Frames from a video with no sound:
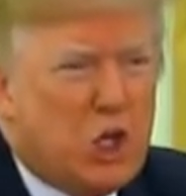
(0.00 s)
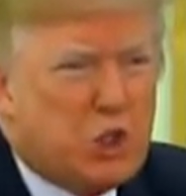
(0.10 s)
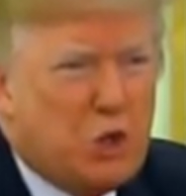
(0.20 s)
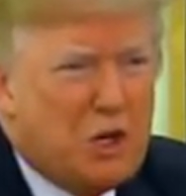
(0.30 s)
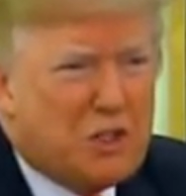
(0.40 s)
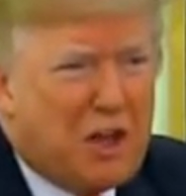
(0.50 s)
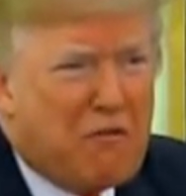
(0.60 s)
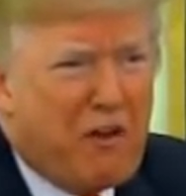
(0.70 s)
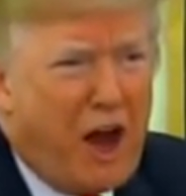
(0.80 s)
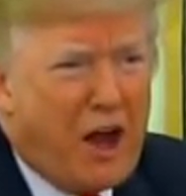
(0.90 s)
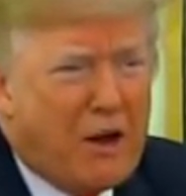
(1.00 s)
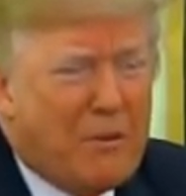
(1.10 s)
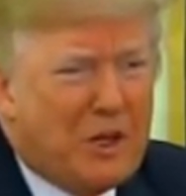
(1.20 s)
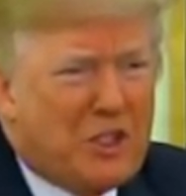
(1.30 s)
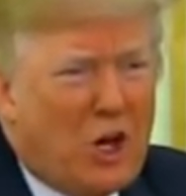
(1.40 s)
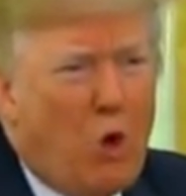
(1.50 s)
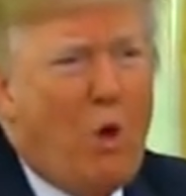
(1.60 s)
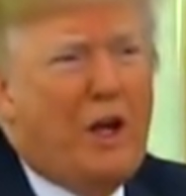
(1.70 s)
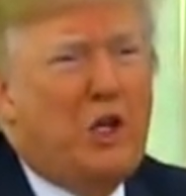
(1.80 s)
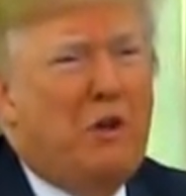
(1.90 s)
As soon as I fired him, they said, oh,
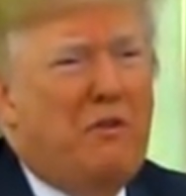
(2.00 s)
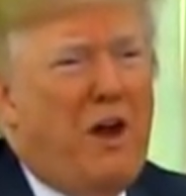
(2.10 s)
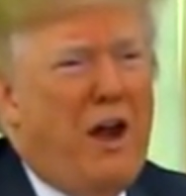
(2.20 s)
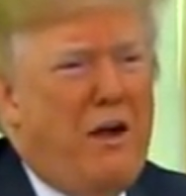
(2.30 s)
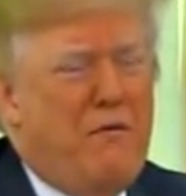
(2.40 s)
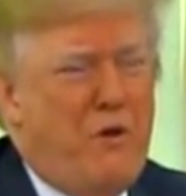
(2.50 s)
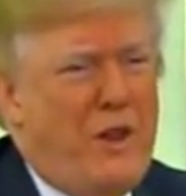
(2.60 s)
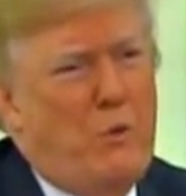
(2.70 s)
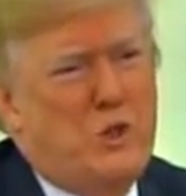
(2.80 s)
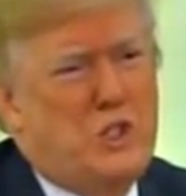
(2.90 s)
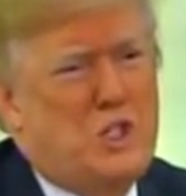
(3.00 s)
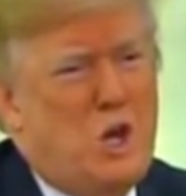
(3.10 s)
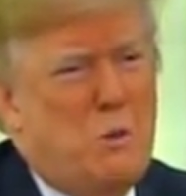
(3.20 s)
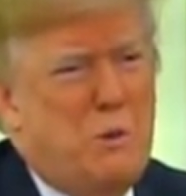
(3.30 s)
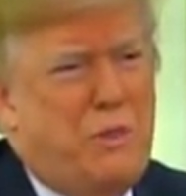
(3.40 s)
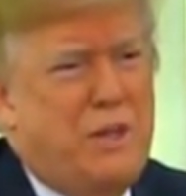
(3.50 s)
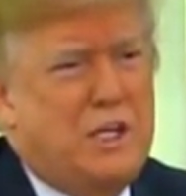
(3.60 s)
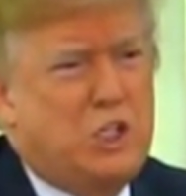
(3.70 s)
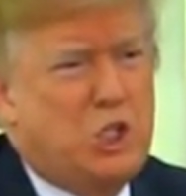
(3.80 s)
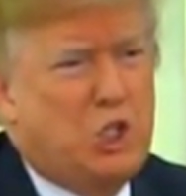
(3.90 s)
what did you fire him for? That was a terrible
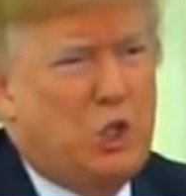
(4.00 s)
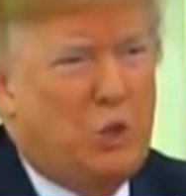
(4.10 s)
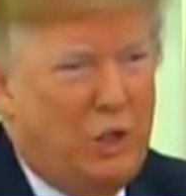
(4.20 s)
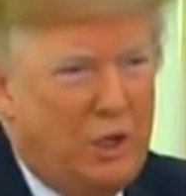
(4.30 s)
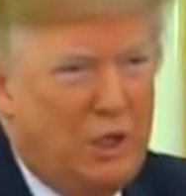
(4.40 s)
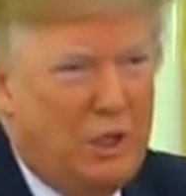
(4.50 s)
thing to do.